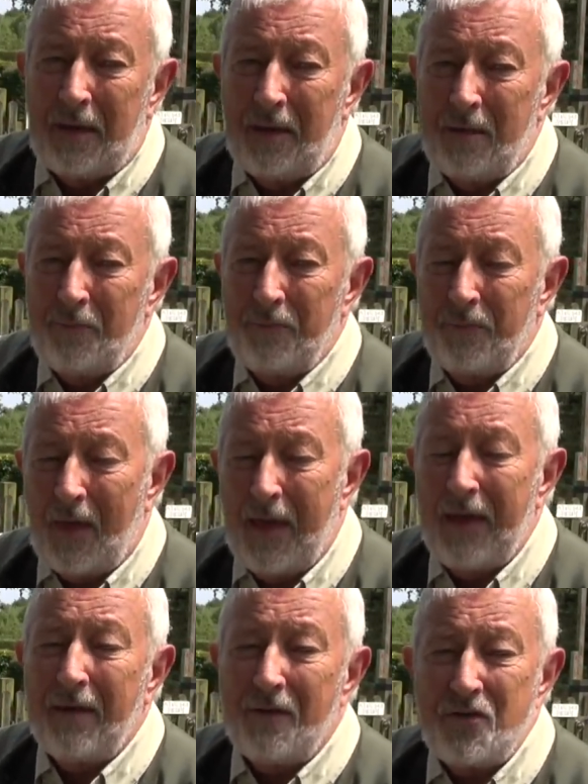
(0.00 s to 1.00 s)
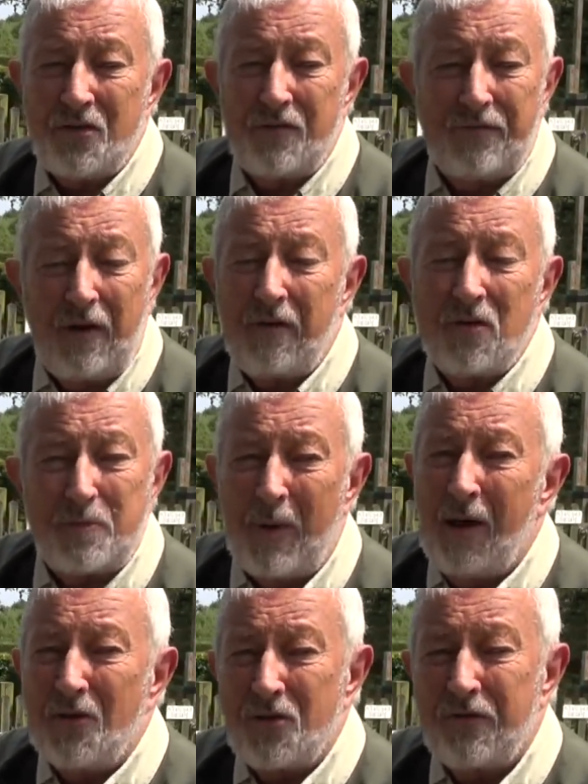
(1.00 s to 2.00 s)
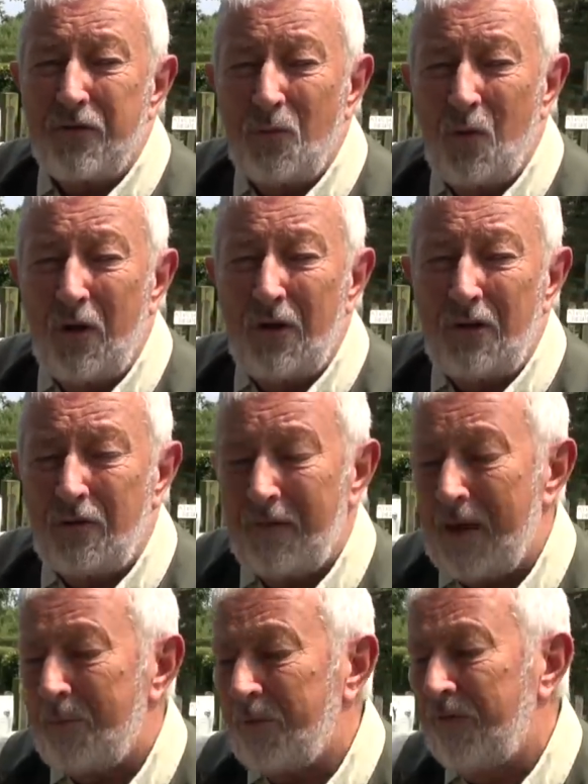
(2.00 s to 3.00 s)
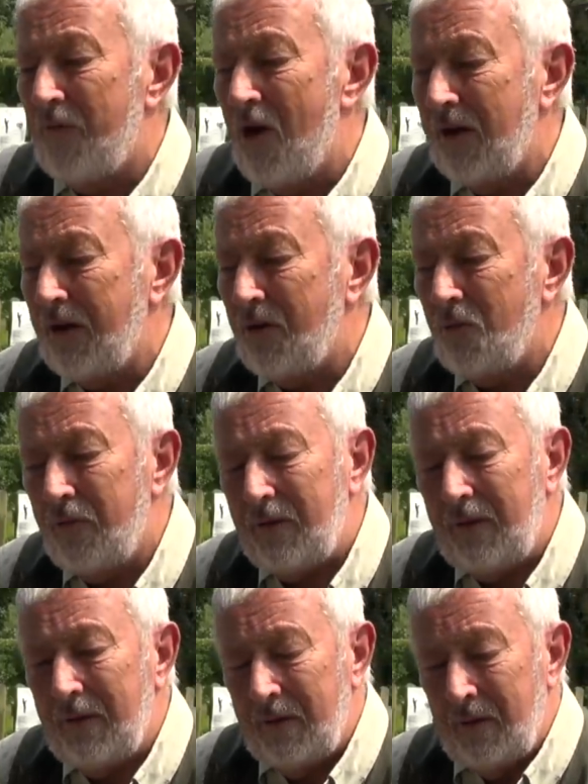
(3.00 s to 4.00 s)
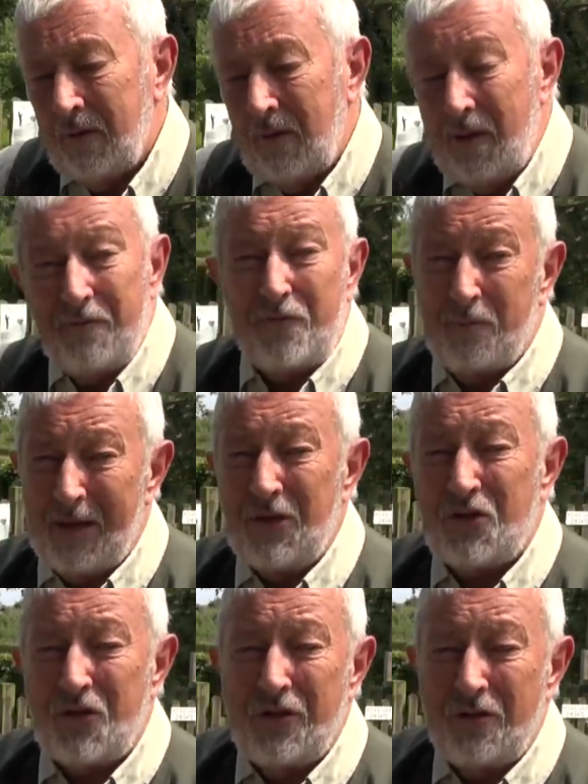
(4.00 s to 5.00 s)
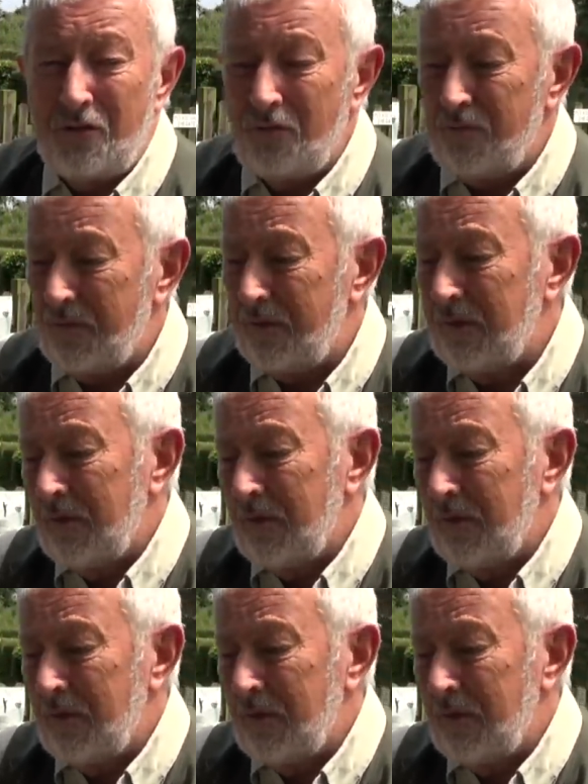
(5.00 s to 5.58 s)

um, anglers to various parts of the world, and that provided all the information and all the,